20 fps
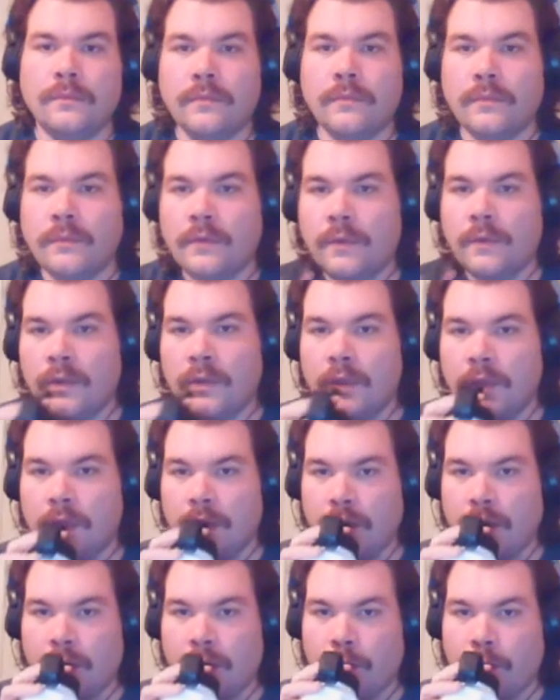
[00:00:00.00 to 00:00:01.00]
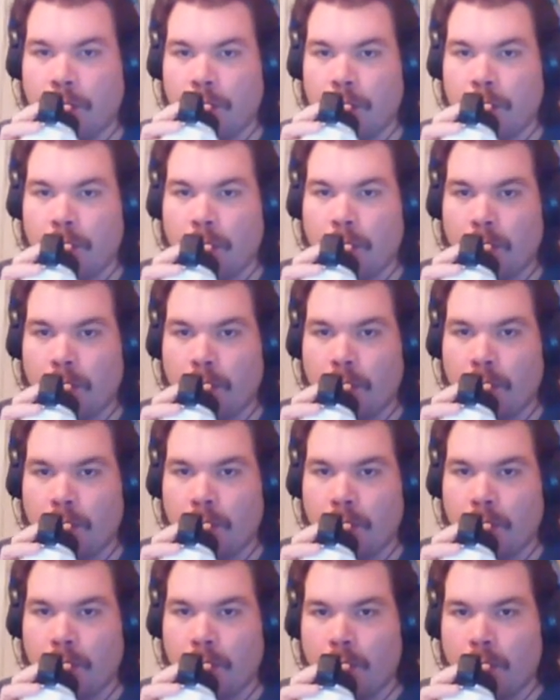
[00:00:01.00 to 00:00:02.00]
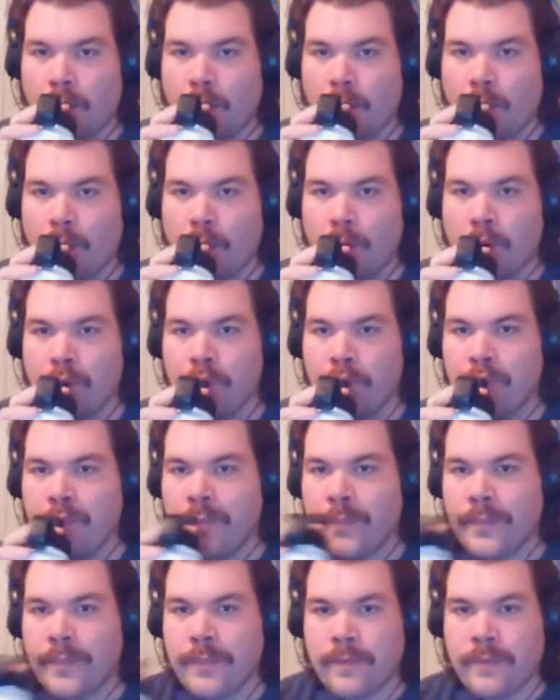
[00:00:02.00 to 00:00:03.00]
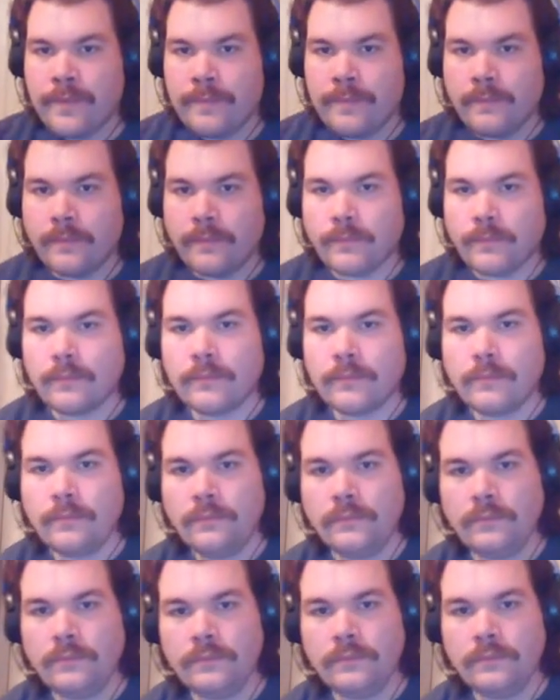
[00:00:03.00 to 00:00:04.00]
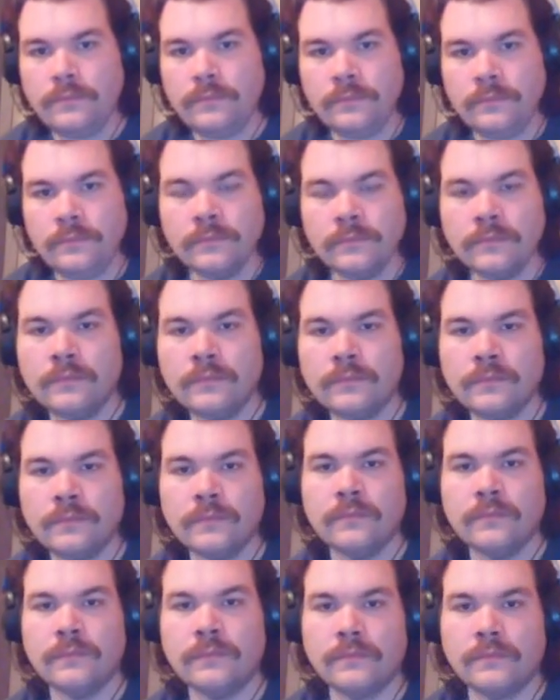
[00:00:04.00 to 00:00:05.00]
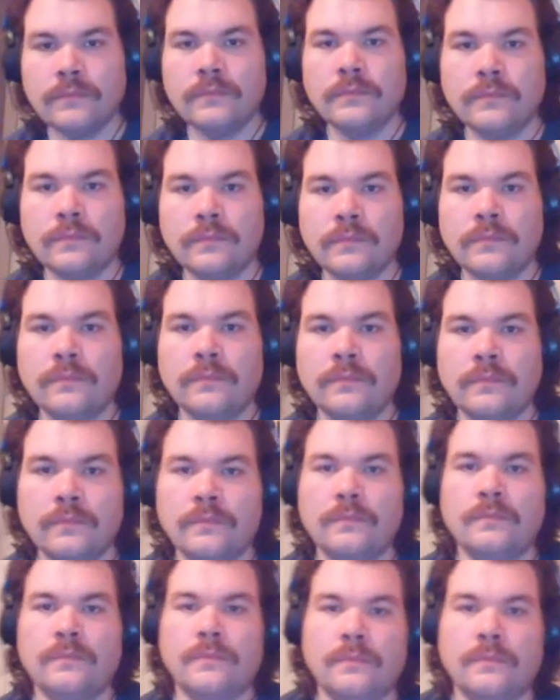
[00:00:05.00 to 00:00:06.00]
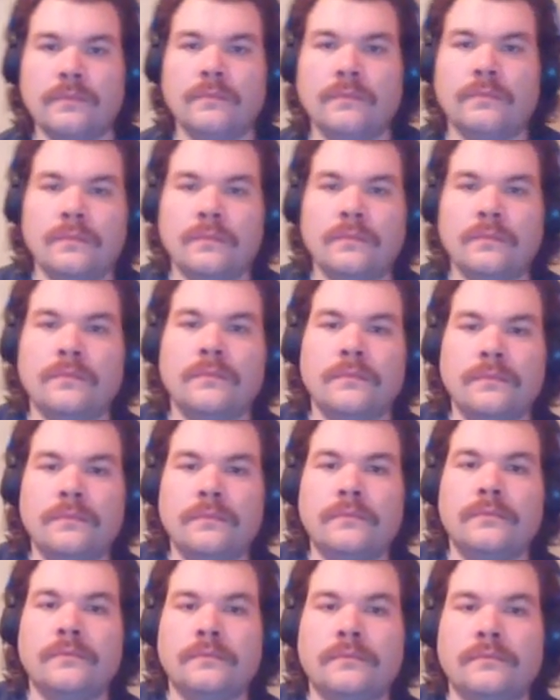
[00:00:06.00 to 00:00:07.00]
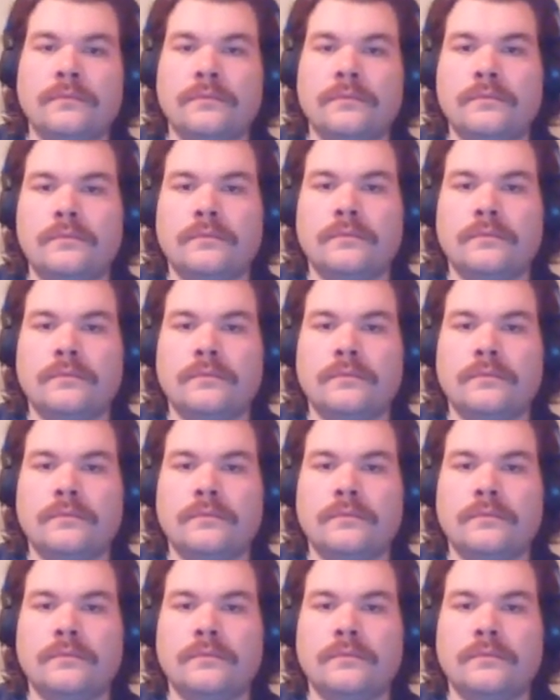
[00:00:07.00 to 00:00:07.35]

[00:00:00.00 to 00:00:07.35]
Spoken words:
The person shown says nothing.